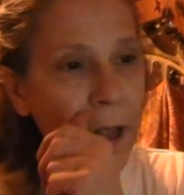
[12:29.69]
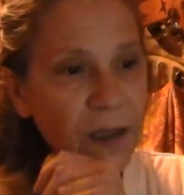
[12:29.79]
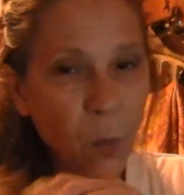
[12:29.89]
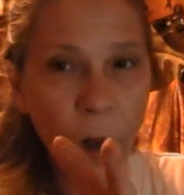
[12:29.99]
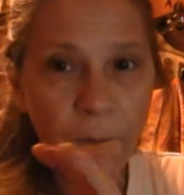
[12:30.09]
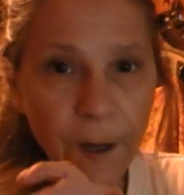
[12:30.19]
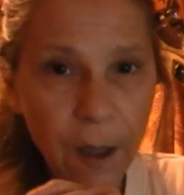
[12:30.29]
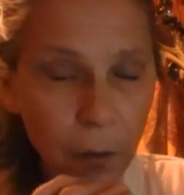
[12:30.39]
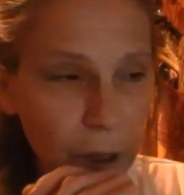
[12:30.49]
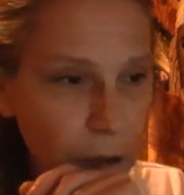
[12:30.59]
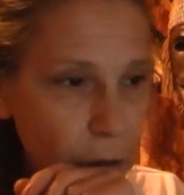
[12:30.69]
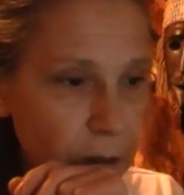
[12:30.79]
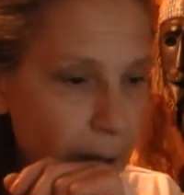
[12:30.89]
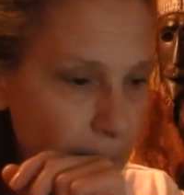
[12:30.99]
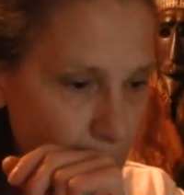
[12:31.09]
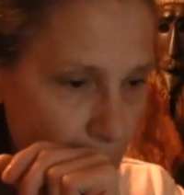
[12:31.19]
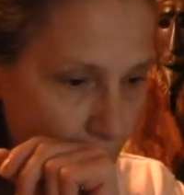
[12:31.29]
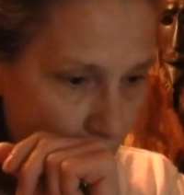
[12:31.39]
that's one video they took down.